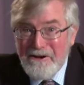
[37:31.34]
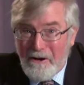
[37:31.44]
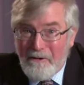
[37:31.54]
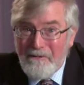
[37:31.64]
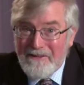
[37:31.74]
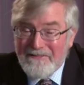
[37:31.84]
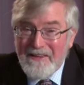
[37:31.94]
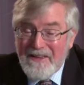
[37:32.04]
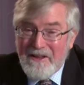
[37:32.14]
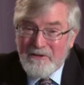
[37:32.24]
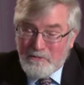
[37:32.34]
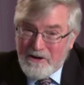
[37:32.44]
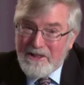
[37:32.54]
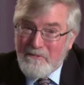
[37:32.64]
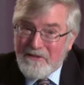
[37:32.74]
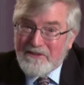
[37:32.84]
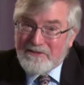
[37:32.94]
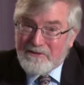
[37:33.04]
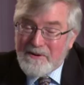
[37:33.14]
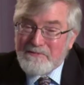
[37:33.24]
you know, it's, it's really what the
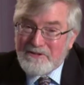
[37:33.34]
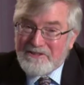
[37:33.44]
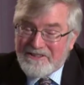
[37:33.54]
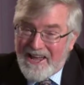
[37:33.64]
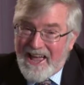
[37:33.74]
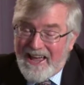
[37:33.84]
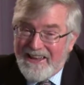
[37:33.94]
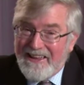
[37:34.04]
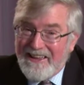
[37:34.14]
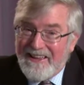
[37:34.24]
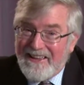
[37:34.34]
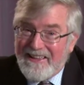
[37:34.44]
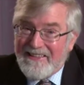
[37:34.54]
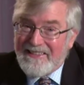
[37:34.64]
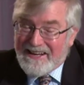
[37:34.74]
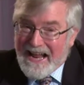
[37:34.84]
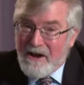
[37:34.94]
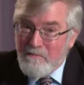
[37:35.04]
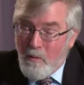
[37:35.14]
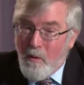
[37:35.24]
scriptures say that
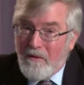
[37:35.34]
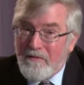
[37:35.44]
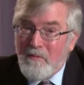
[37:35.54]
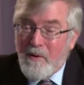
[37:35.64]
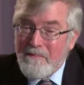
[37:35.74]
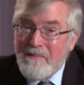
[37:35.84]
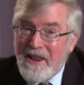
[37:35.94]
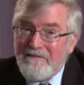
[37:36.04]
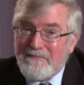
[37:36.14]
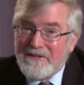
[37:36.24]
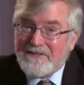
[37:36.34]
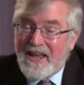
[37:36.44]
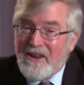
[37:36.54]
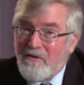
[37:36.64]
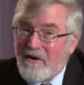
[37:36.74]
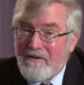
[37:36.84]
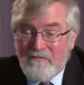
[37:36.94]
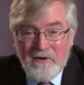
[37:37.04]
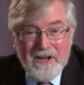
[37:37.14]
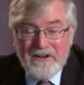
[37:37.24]
count more than what men have been saying or
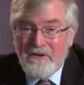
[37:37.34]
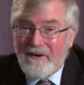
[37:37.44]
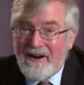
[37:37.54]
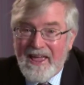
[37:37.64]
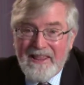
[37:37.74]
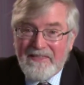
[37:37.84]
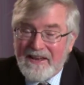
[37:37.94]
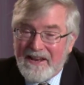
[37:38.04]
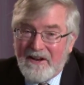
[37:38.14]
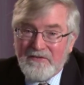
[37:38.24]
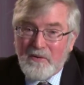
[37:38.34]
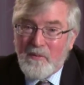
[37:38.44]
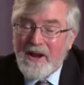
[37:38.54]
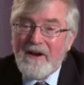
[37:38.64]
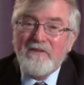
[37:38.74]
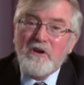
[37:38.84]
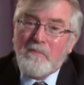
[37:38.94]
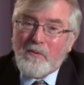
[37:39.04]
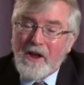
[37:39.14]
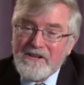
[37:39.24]
have written or anything else or whatever
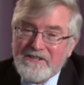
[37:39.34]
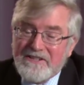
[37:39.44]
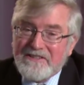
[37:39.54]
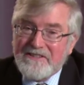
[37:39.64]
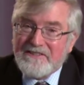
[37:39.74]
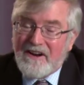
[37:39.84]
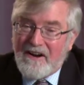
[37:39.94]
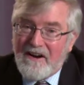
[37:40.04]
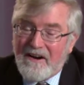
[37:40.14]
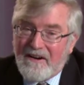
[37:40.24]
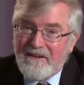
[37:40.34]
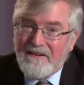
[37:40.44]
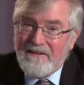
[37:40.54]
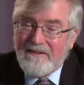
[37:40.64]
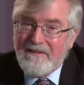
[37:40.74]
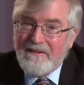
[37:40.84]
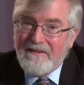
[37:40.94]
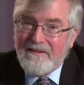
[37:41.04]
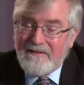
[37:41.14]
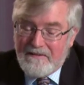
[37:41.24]
your prejudices are.
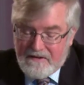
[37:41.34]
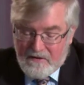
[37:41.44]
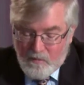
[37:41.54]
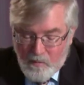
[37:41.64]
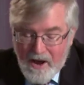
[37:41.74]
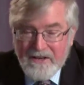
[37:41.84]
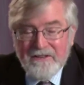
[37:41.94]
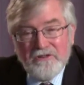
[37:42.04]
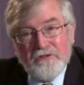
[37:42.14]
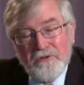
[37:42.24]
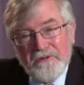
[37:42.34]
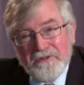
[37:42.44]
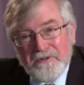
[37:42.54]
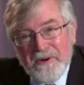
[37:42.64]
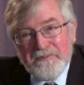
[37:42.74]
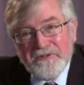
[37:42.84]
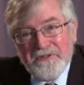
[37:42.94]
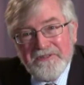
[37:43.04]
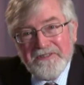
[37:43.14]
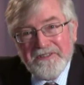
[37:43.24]
What do the
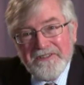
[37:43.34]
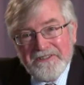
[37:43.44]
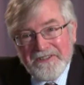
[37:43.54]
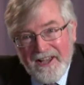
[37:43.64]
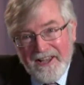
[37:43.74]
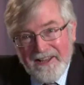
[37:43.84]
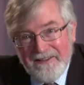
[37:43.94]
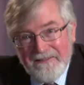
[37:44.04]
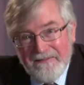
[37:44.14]
scriptures say?